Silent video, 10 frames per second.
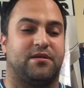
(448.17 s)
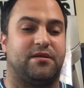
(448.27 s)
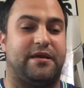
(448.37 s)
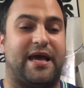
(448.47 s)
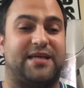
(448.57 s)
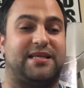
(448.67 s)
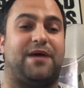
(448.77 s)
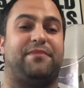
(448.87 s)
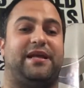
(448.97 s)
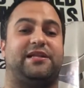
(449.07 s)
Yeah,
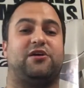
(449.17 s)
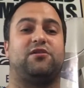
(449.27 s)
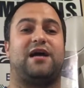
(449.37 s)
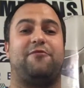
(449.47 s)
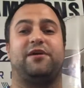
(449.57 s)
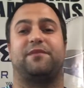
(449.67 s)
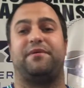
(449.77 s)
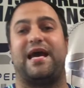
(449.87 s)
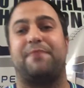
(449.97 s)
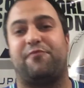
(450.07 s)
I mean, there are a lot we could
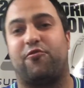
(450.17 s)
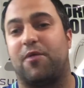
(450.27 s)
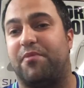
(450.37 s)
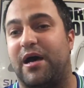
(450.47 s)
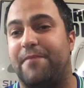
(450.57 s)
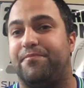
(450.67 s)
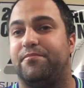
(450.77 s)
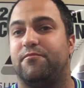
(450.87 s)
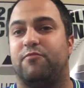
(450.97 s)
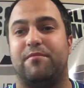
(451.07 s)
be happy for, but...
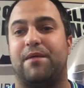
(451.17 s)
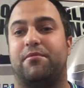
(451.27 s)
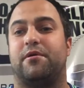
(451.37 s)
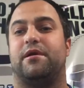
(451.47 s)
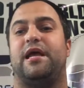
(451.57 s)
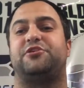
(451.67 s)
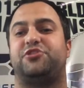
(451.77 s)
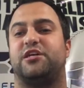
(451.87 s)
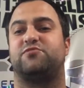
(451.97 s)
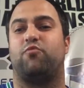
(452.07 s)
Remember, it's
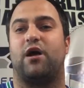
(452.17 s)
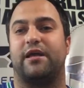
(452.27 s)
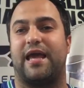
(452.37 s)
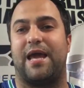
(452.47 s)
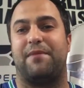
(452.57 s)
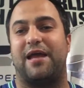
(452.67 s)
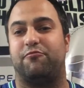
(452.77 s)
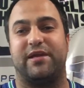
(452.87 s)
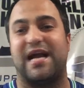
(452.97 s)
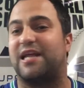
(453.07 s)
just one game, and
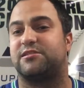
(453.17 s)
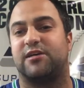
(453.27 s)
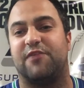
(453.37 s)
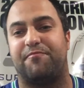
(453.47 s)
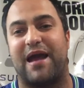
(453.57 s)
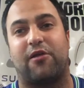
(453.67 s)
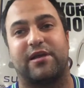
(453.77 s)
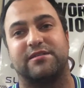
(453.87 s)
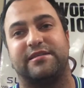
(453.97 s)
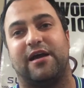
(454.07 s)
we got a tough battle
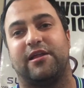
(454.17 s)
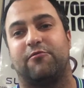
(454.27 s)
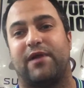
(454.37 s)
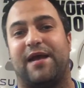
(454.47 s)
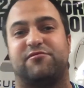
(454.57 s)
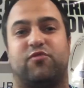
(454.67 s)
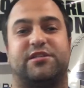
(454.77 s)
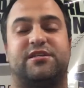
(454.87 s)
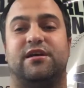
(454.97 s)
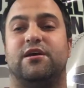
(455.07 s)
against the LA Rams,
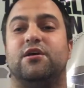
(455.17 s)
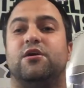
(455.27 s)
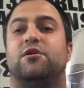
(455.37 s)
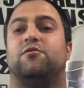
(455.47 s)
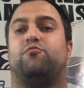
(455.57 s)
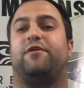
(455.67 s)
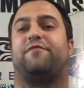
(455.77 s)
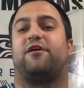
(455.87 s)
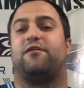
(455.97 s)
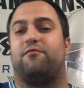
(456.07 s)
which
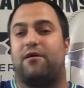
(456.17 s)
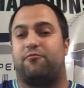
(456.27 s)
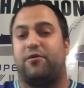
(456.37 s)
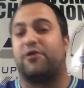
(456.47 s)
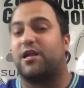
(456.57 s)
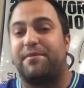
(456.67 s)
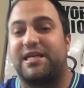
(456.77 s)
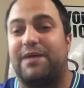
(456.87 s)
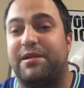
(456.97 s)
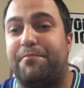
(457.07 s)
they're going to be
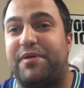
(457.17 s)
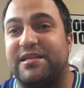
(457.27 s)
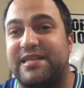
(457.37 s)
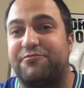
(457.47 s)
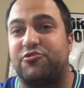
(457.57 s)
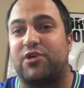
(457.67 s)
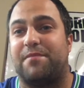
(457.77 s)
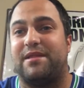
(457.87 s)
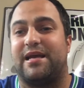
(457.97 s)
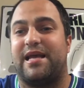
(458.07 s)
coming in pissed after
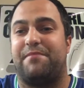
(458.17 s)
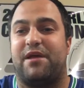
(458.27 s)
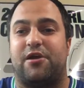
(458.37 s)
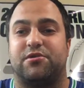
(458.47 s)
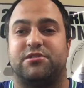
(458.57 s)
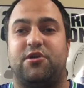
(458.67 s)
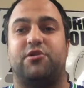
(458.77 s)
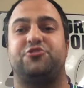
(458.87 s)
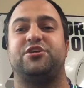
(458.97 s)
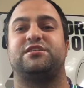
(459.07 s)
dropping that game to
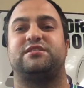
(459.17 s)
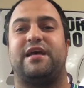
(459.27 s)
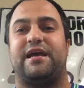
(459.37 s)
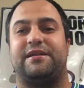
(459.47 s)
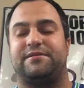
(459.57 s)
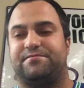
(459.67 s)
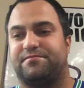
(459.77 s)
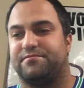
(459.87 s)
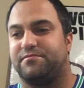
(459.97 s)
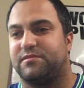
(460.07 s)
Arizona. Just saying.
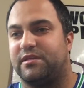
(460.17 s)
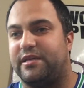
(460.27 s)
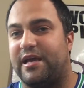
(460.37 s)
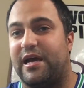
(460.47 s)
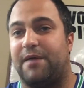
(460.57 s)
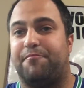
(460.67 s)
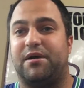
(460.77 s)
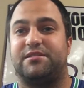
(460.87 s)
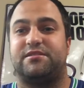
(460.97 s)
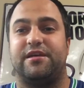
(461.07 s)
Yeah,
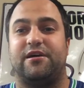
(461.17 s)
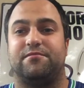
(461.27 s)
but still.